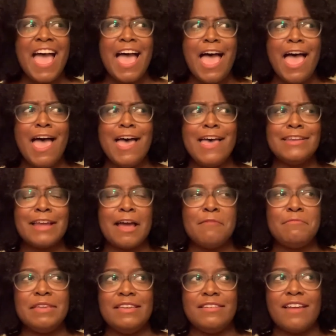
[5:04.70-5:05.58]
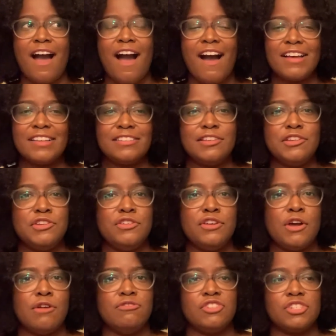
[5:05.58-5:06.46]
And I mean, Asta and
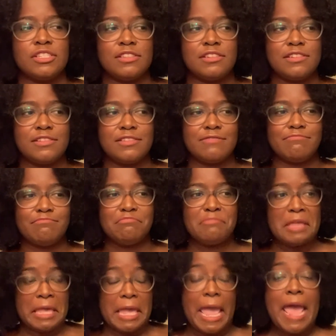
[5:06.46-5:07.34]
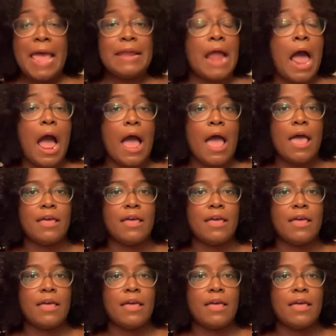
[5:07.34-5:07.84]
Yuno just cannot,